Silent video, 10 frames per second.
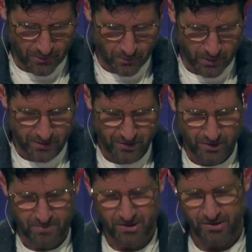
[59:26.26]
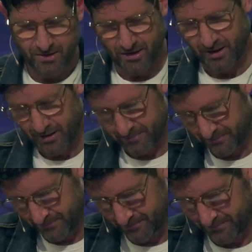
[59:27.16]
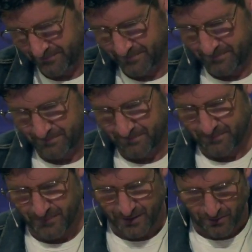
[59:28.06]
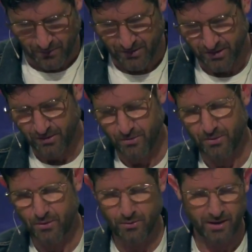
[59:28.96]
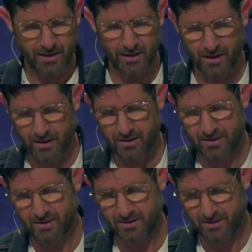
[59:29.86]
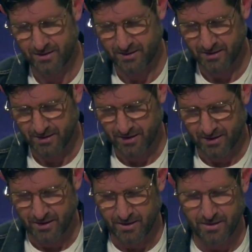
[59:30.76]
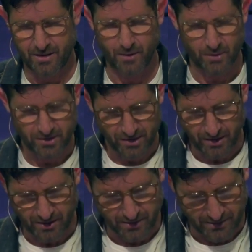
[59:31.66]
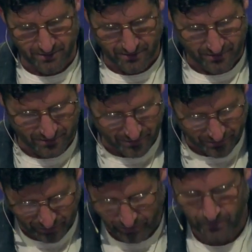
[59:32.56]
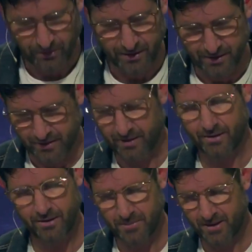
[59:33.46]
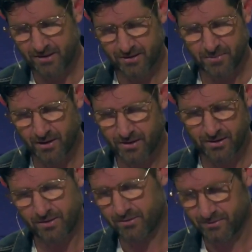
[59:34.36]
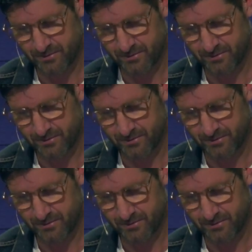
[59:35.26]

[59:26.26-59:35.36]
when disruptions come, we see who you really are, and we see our total and utter dependence upon you